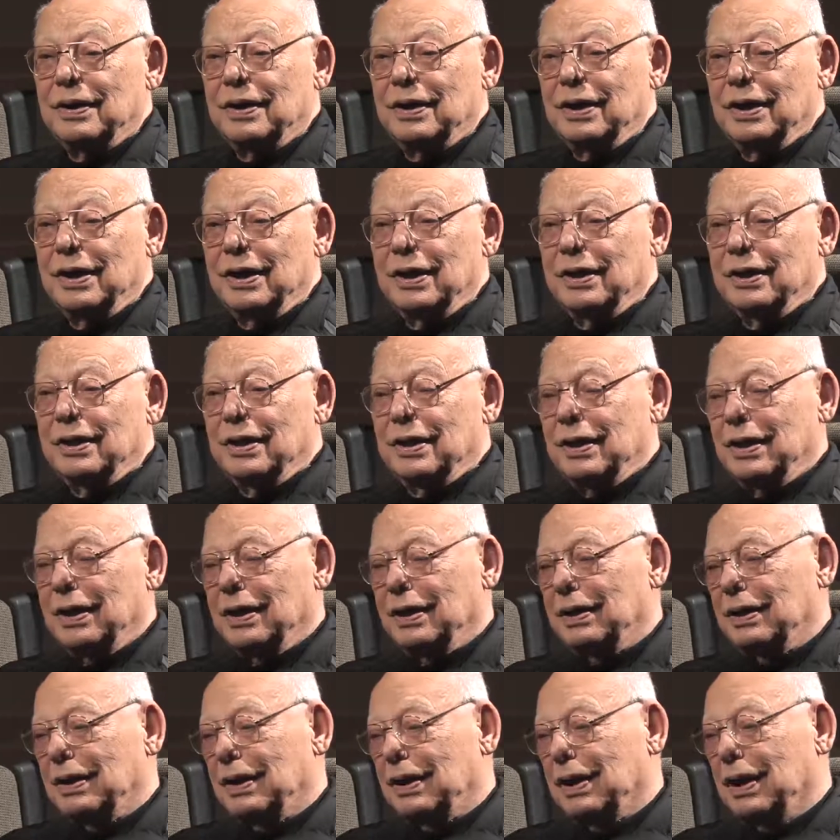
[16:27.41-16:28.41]
And
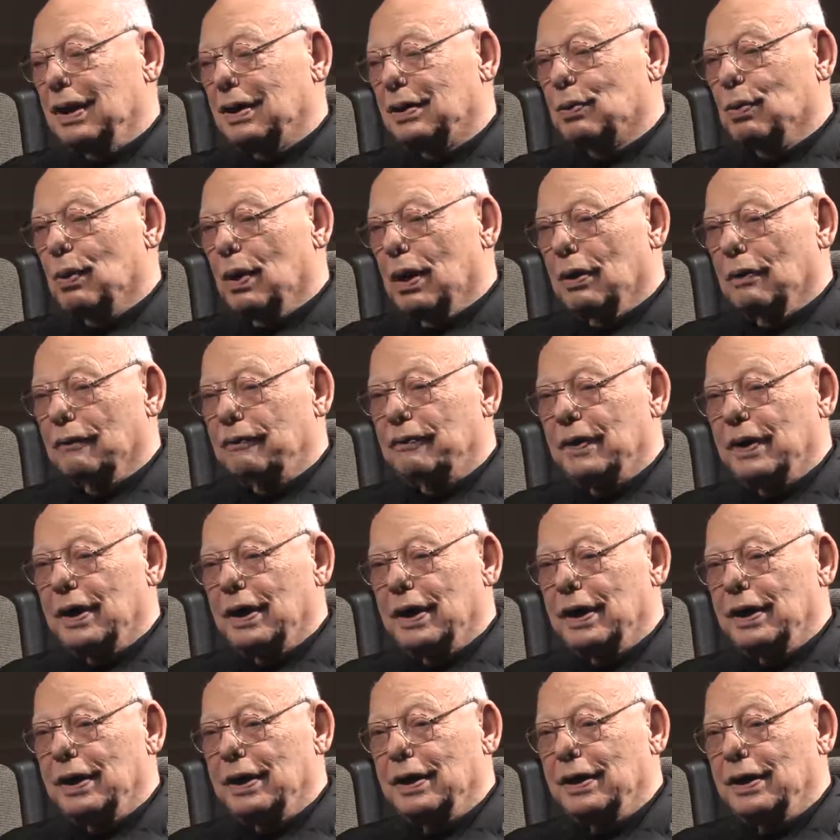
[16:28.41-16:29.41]
got
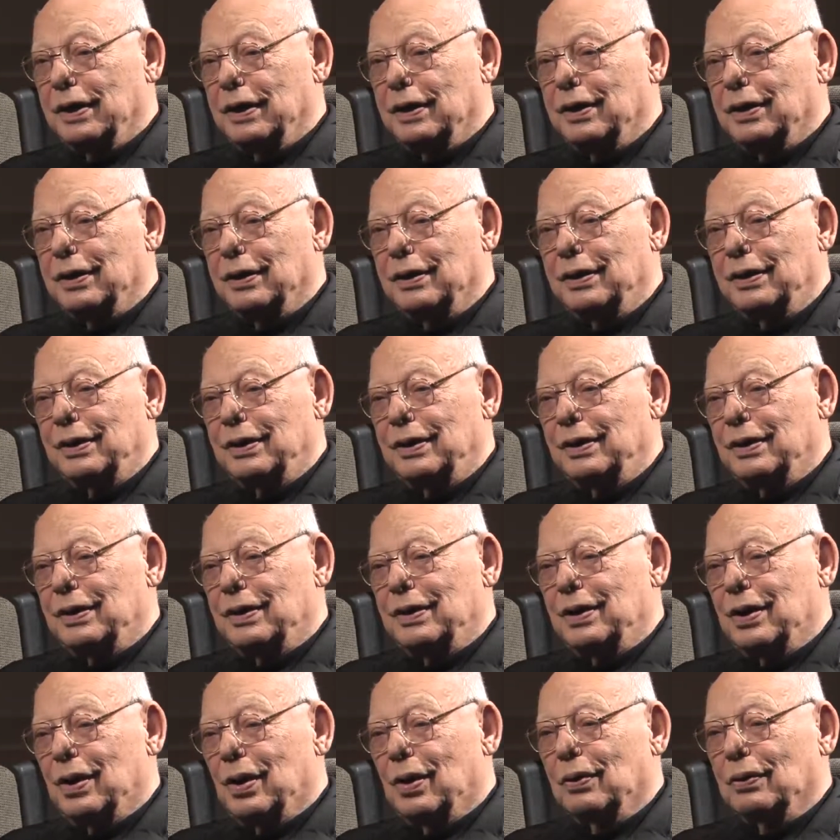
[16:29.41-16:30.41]
qualified in
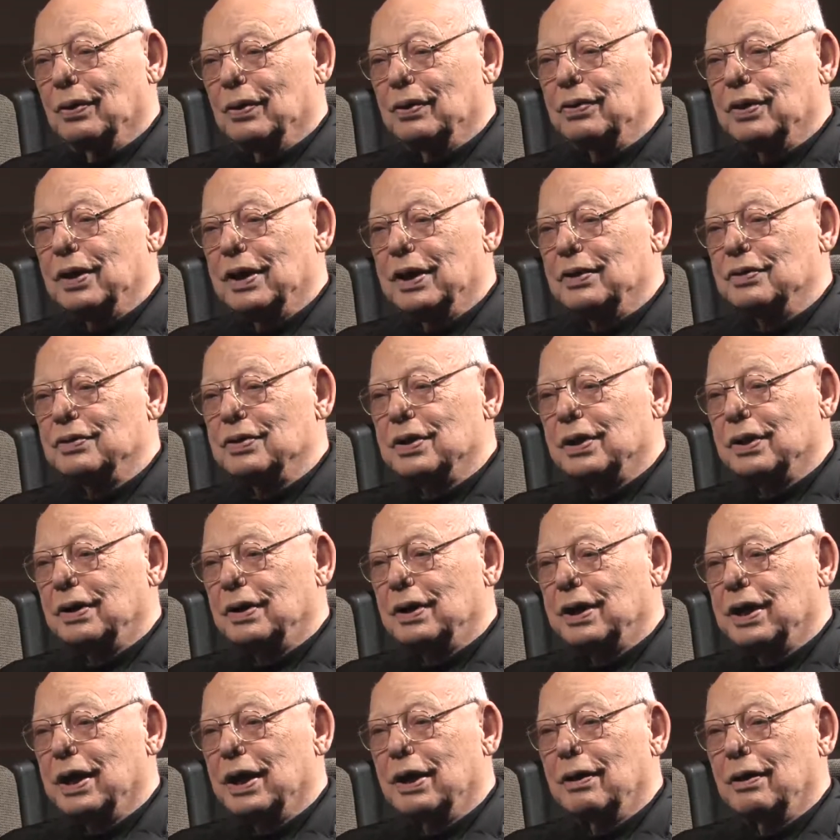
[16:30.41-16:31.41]
all the things
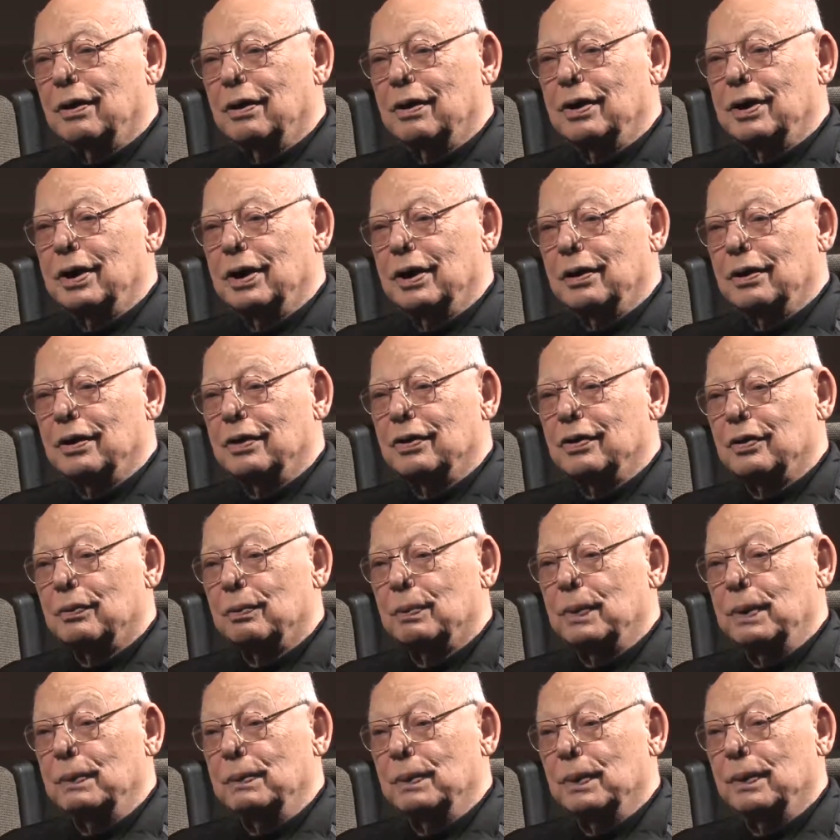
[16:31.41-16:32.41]
that counterintelligence
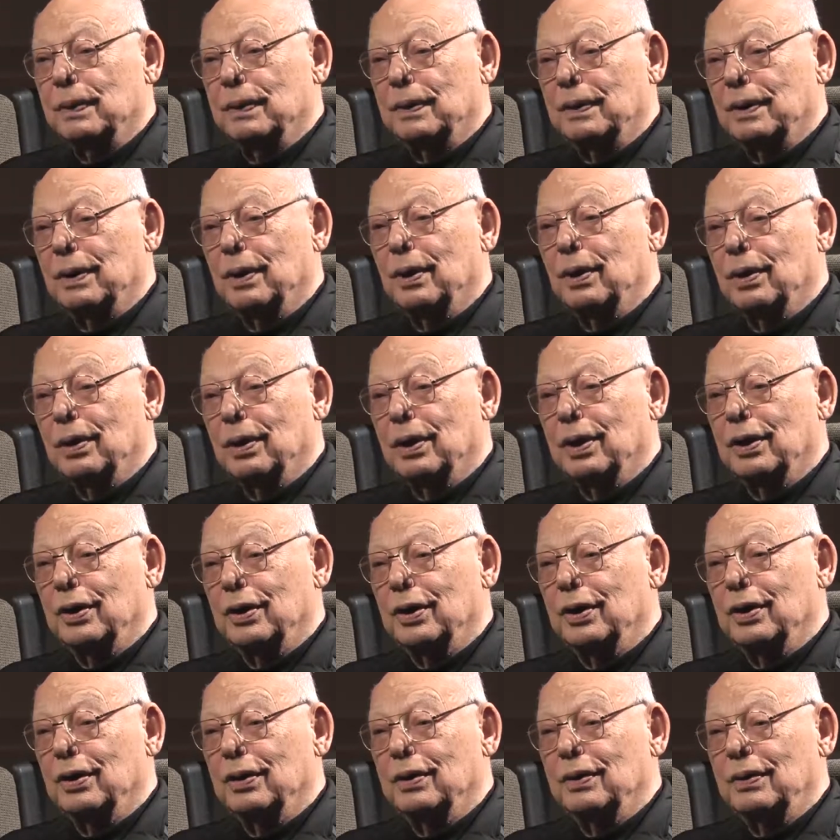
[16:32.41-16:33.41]
people learn and
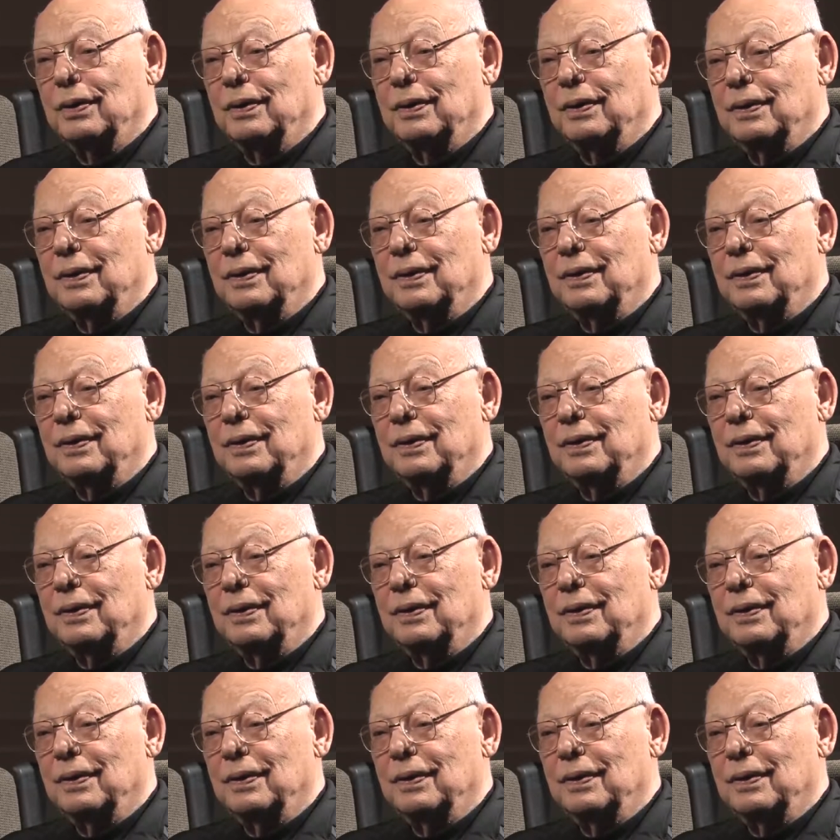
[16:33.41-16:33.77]
do,